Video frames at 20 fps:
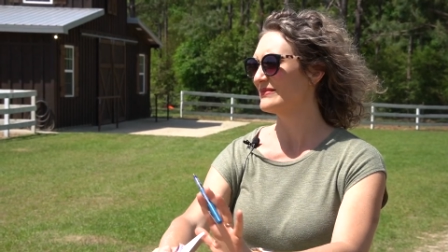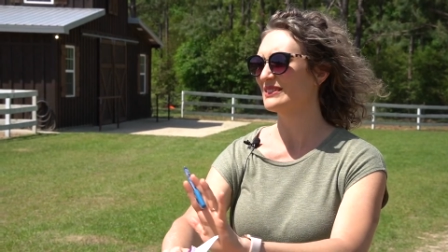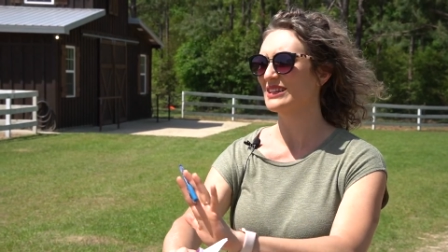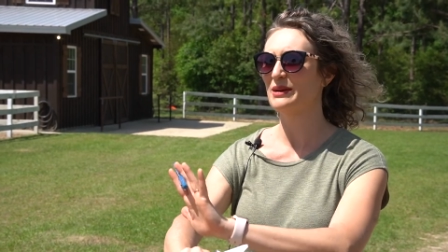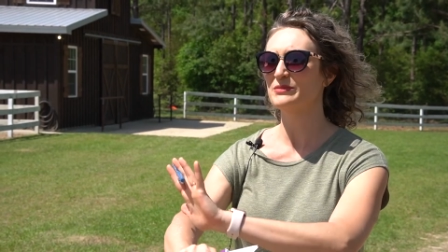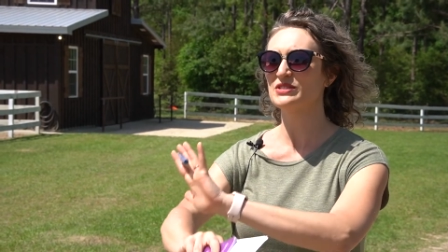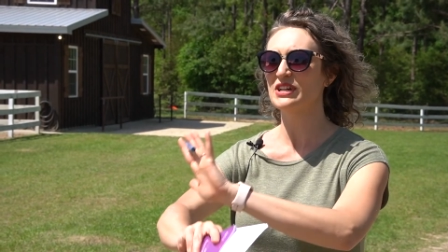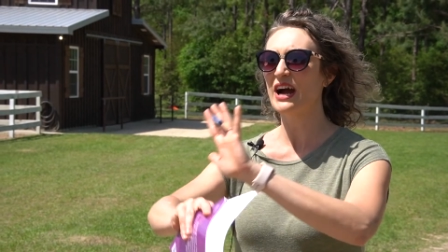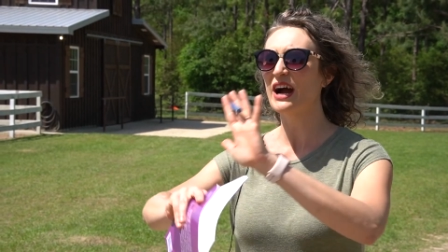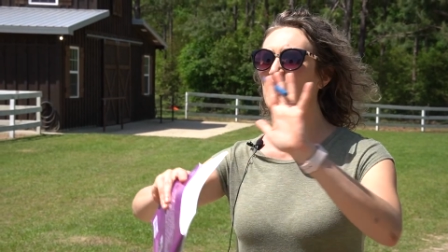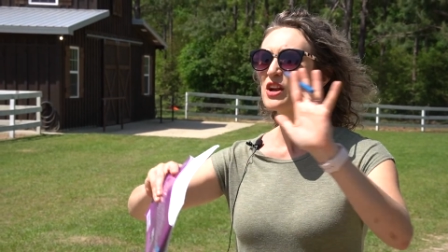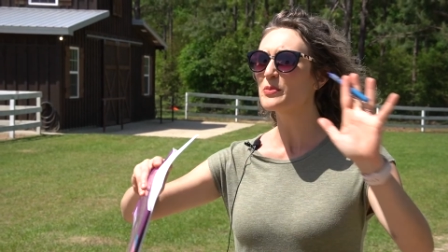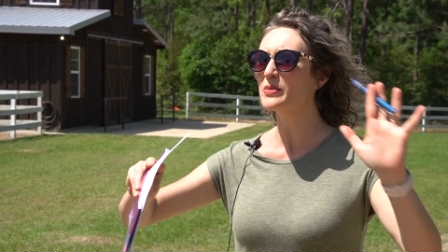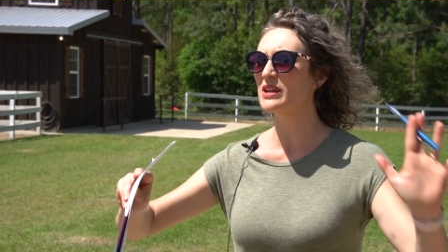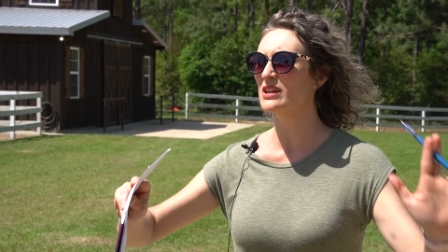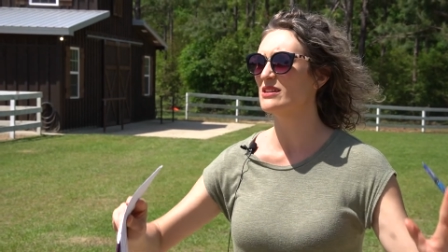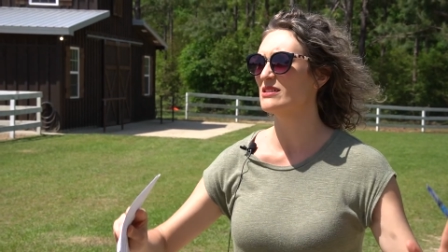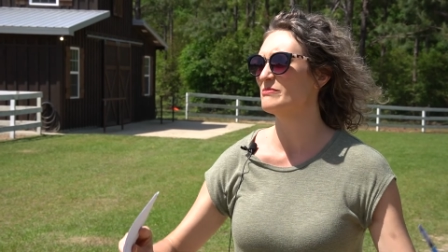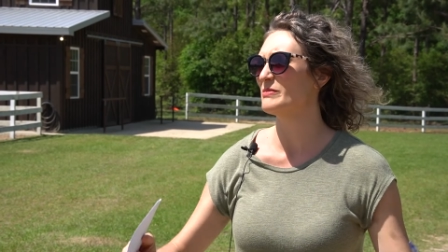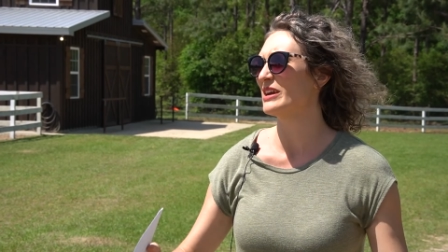I'm yeah. tired of
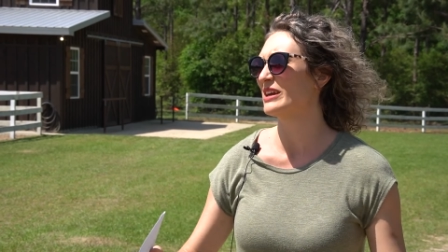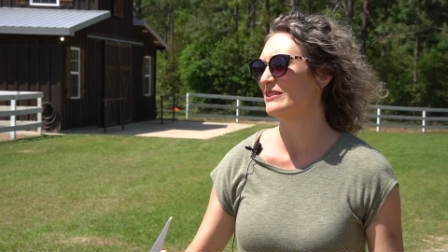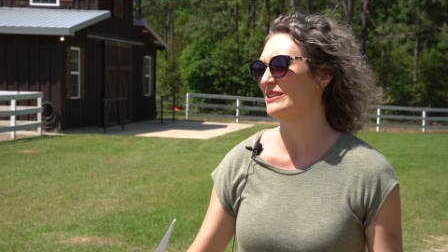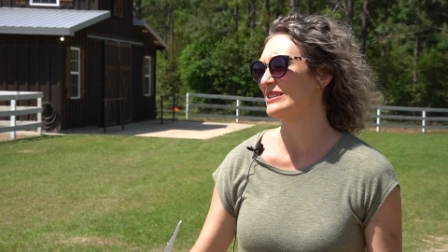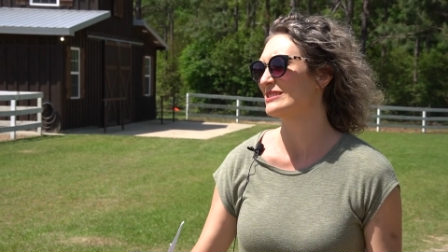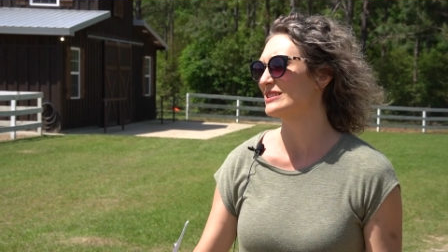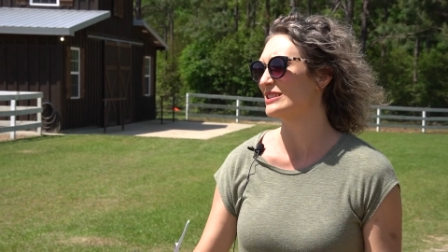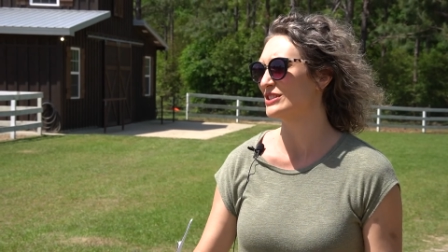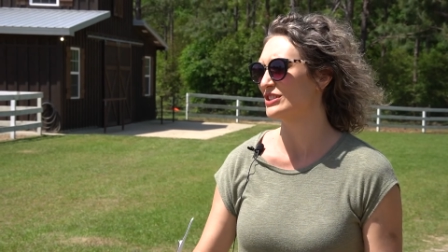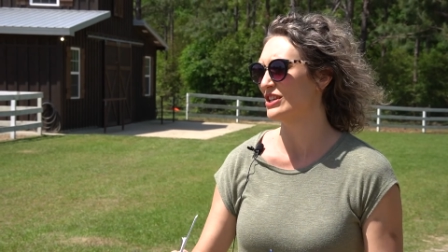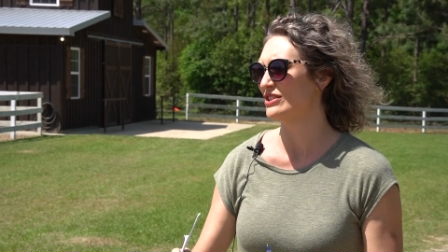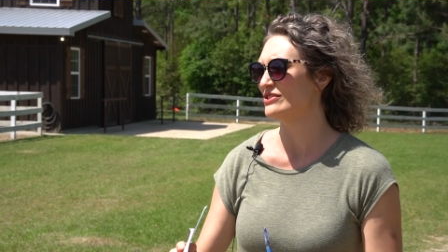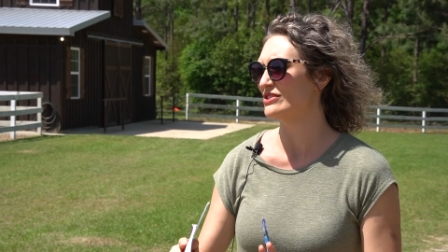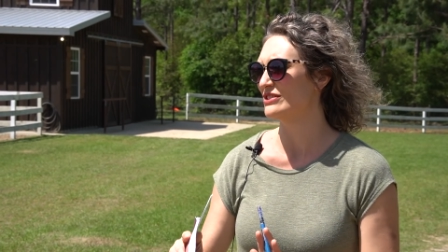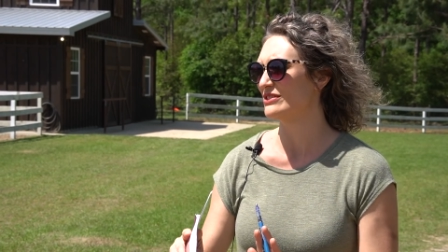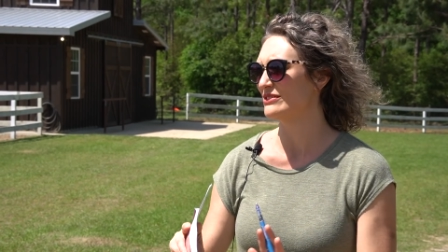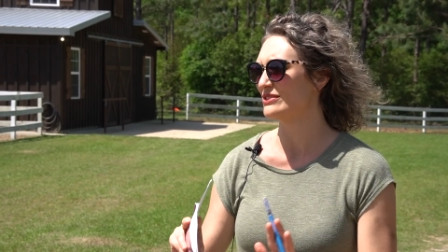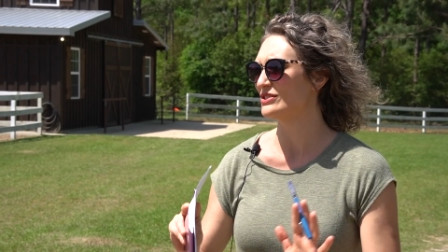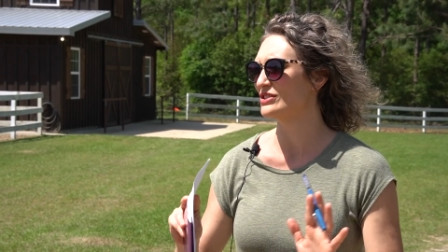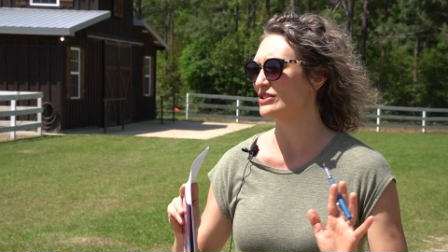being making these
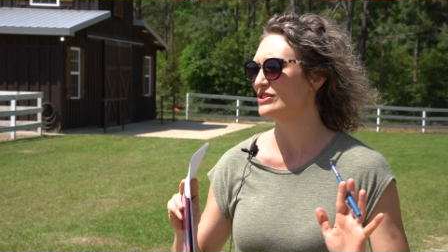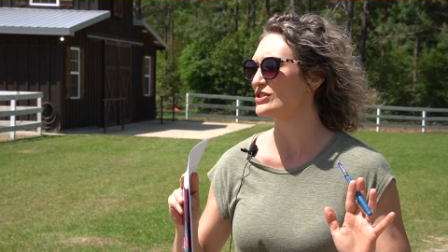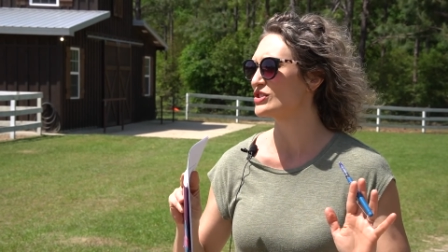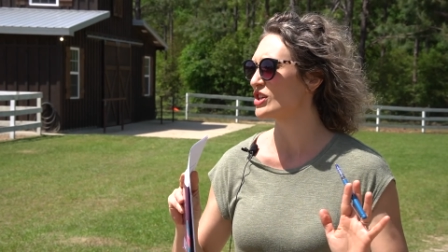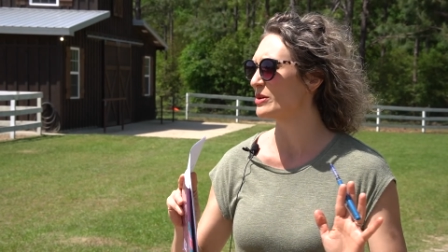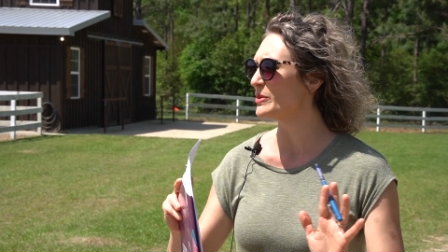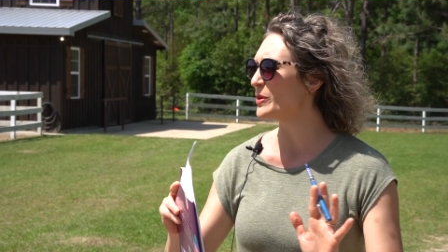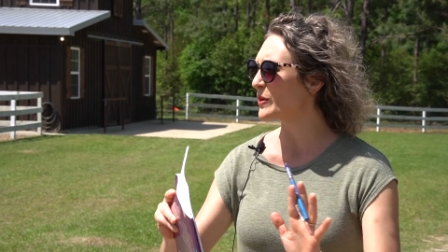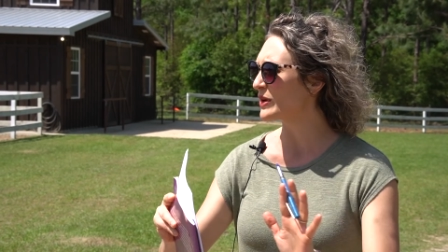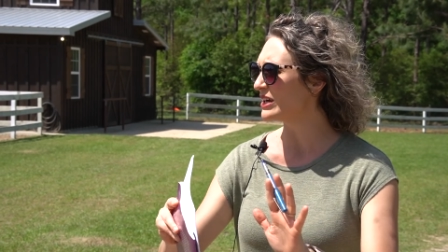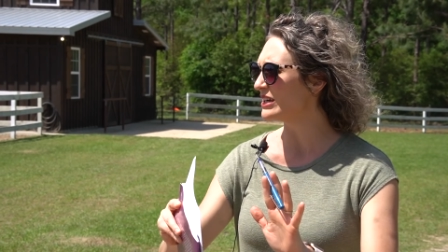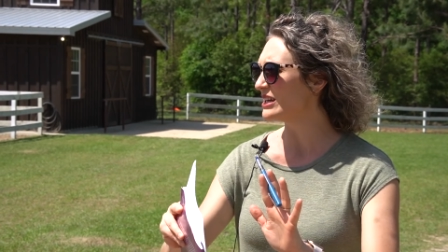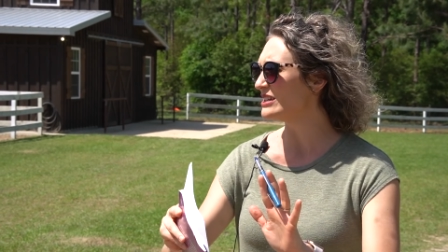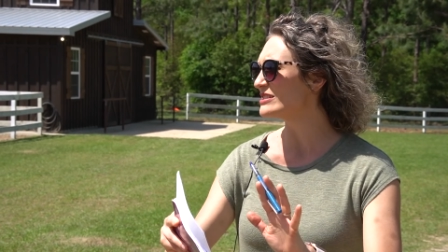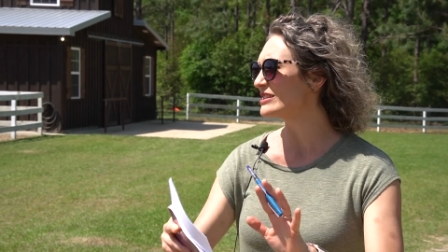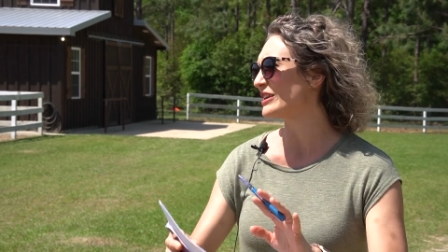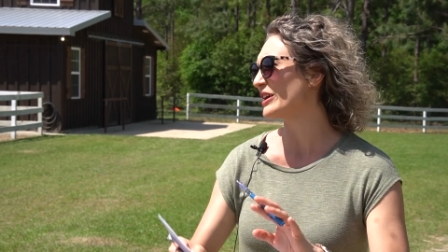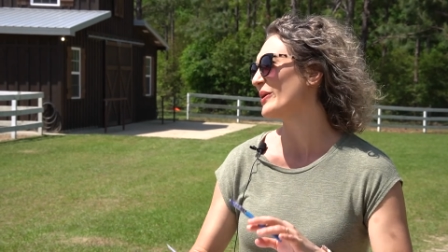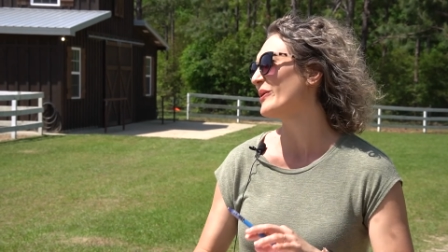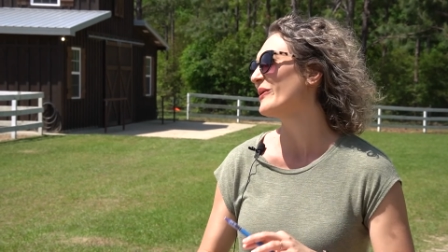decisions. Just show and me I what had, I need to do.